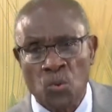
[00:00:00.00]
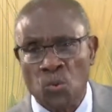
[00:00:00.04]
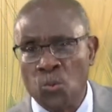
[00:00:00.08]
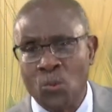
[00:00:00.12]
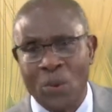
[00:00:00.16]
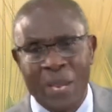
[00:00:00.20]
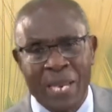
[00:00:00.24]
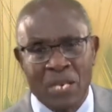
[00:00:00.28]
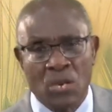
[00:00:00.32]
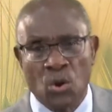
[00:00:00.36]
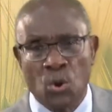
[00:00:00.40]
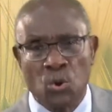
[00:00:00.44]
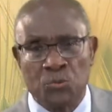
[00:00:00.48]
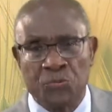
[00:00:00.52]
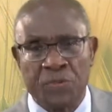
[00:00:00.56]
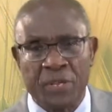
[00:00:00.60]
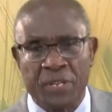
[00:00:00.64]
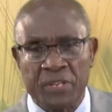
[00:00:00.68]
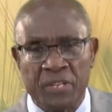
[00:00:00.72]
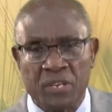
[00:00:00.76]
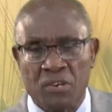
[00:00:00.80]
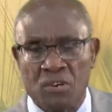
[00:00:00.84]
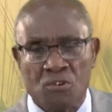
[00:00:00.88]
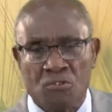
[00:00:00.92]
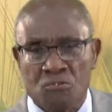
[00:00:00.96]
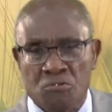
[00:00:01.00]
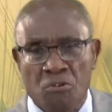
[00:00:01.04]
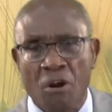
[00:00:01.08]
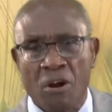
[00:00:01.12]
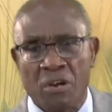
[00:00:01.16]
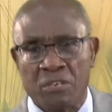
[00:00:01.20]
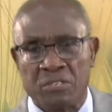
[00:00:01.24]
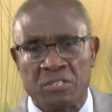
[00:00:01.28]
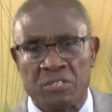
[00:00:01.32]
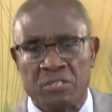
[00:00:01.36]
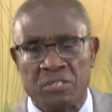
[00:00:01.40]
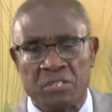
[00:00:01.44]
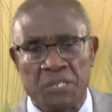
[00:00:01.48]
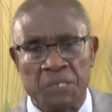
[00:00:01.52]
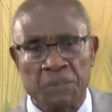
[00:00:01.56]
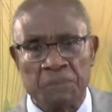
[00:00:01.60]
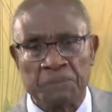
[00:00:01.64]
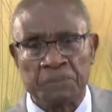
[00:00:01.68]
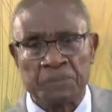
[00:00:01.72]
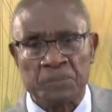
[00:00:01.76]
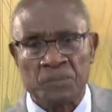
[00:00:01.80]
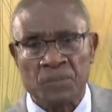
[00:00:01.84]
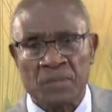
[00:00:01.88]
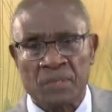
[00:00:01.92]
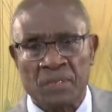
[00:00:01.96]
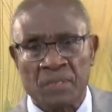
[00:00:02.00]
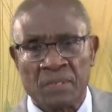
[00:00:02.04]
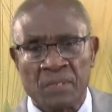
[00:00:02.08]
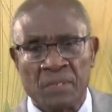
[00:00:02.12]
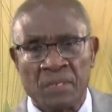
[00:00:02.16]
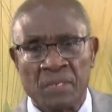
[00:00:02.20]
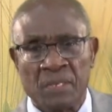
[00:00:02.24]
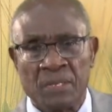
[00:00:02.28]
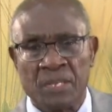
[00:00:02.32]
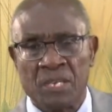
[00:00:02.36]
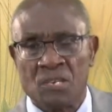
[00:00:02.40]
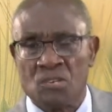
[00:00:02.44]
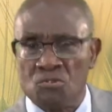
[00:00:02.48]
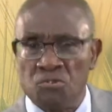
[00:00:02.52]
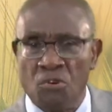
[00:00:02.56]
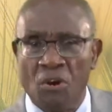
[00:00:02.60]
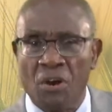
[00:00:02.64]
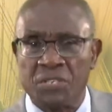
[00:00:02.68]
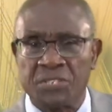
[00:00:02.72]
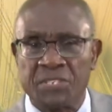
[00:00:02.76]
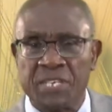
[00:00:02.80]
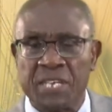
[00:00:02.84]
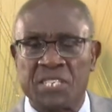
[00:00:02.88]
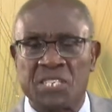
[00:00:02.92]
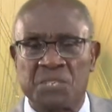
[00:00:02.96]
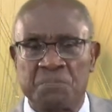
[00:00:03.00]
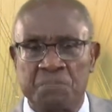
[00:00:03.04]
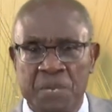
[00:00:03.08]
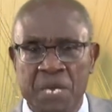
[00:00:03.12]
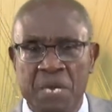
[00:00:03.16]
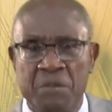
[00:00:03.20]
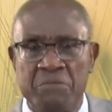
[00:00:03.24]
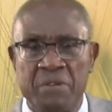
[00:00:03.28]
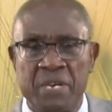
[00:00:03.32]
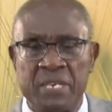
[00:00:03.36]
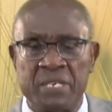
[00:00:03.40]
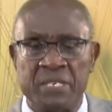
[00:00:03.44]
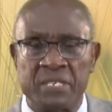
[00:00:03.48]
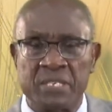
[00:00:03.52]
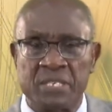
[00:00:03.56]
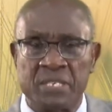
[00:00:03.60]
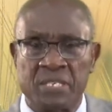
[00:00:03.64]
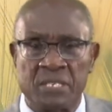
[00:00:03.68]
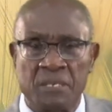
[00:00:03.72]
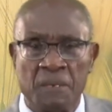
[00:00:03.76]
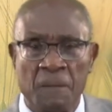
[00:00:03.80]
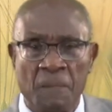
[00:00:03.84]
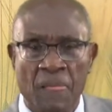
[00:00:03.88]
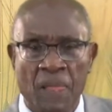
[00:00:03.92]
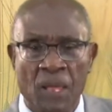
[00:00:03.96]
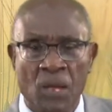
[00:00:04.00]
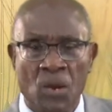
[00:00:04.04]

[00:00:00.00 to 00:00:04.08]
We know that the cross experience,